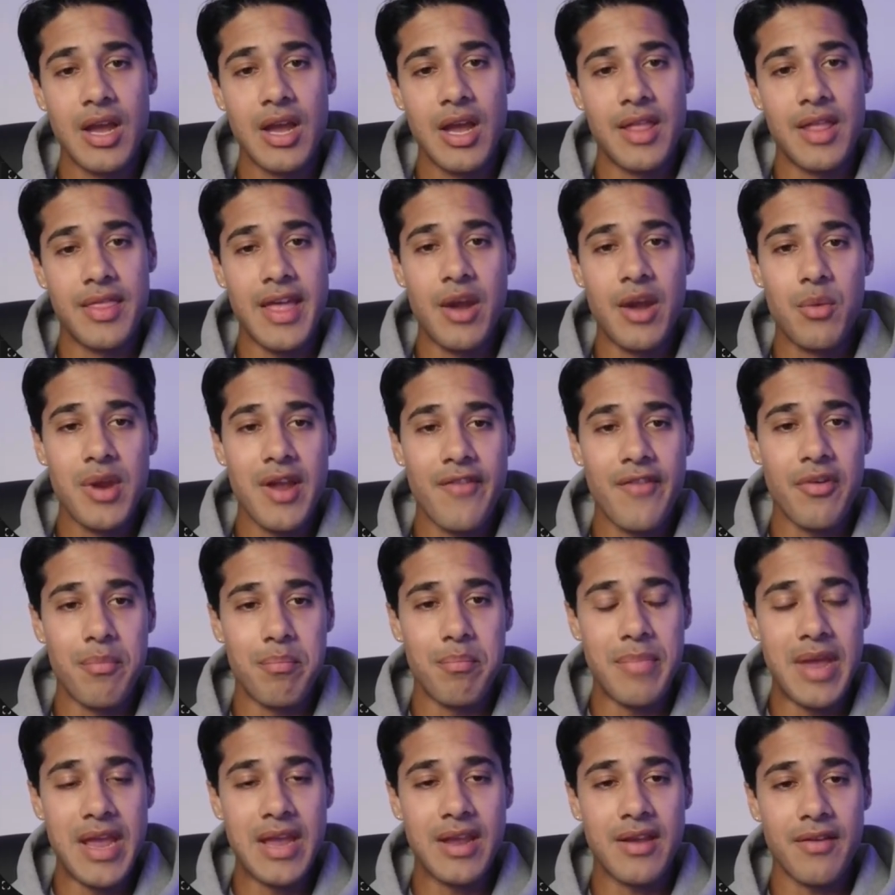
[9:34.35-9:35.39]
Then we have a
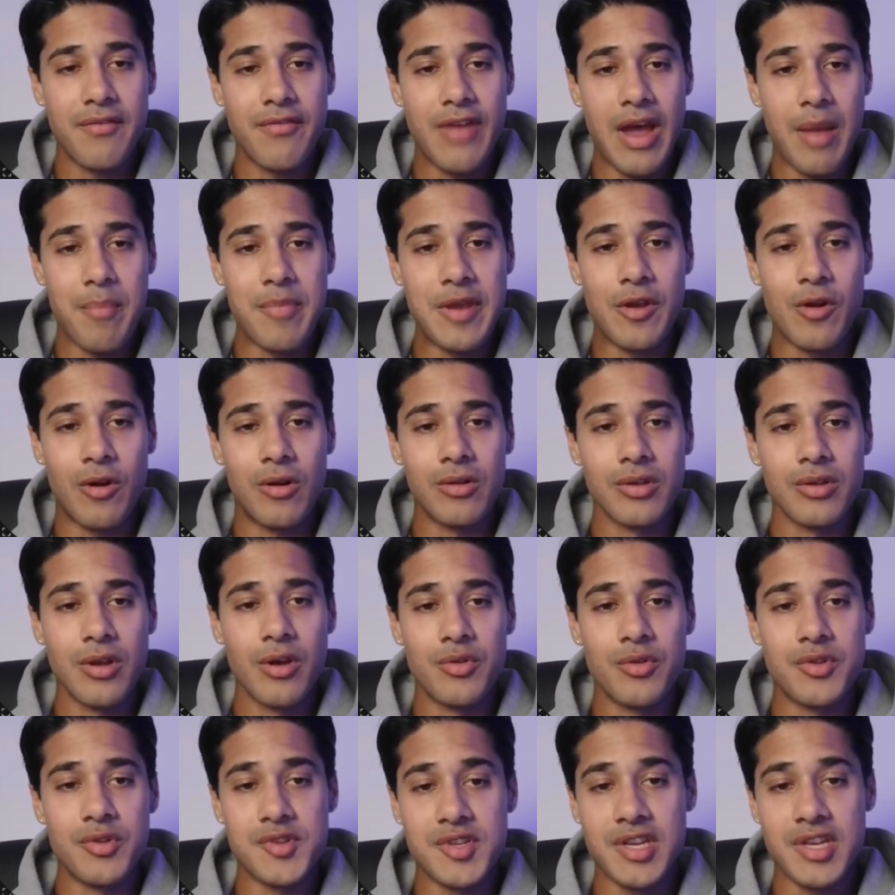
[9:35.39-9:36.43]
make Vapi call node.
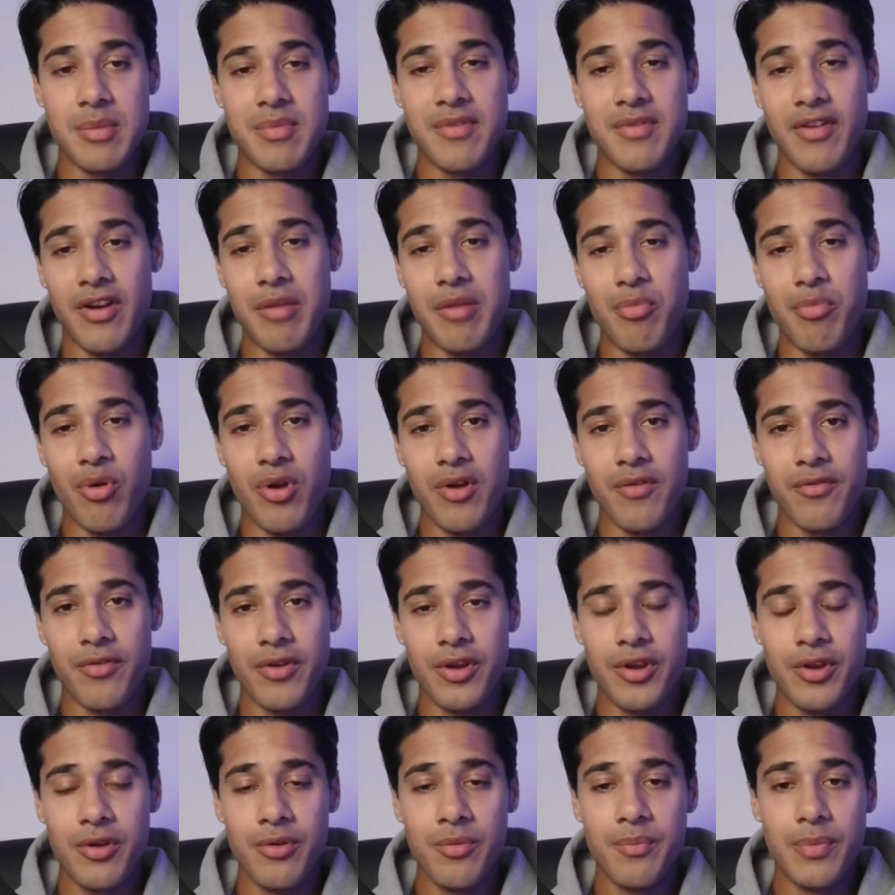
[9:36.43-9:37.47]
This is going to be very important for
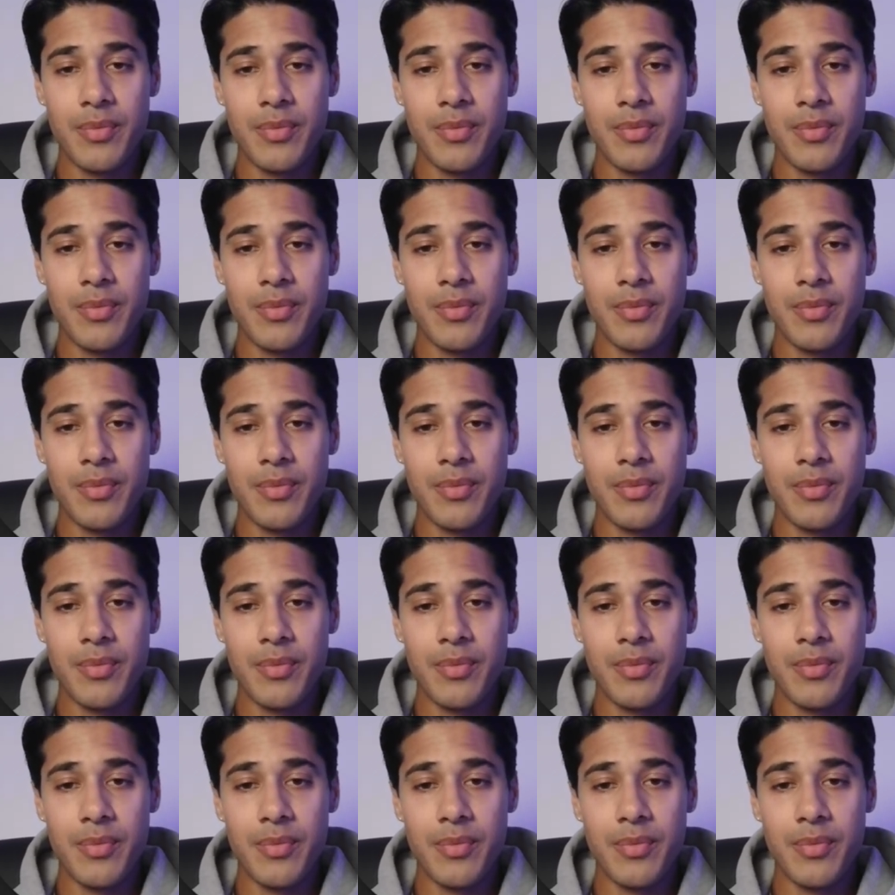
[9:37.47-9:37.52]
you.